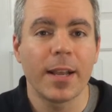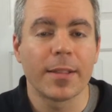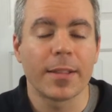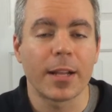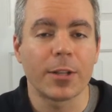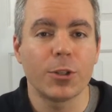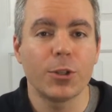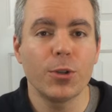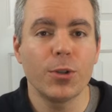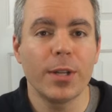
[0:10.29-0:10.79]

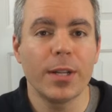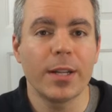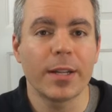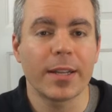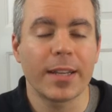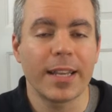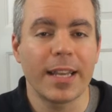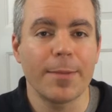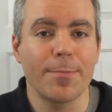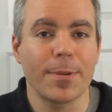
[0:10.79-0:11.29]
that you need to
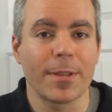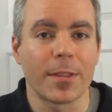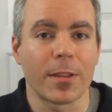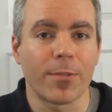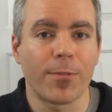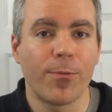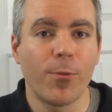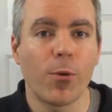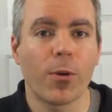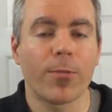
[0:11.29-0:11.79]
keep in the
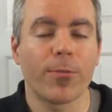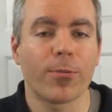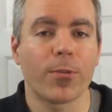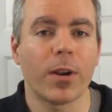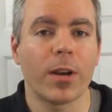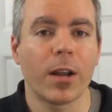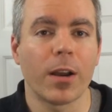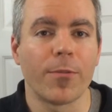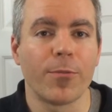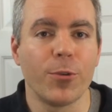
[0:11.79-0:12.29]

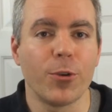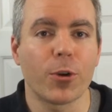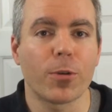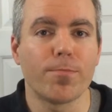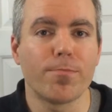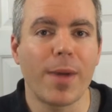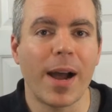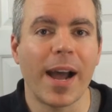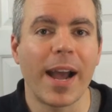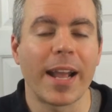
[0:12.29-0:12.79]
forefront of your
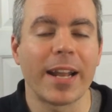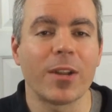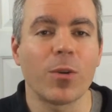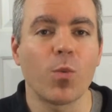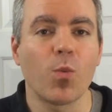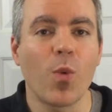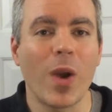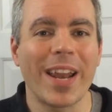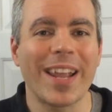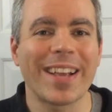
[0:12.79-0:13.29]
mind
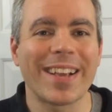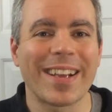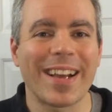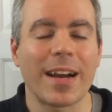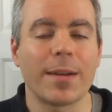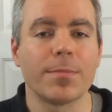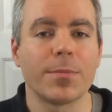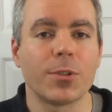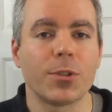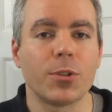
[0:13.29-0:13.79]
when it
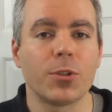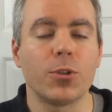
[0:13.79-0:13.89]
comes